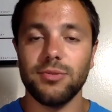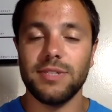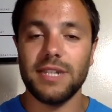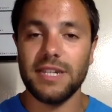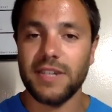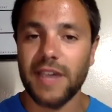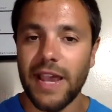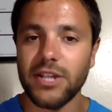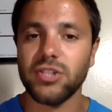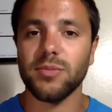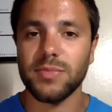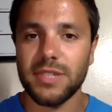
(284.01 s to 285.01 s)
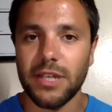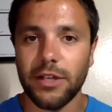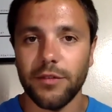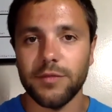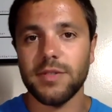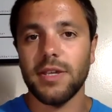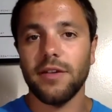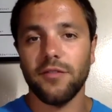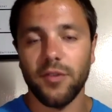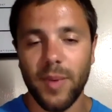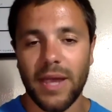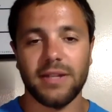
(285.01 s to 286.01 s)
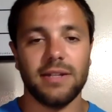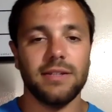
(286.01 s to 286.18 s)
detach themselves from actin,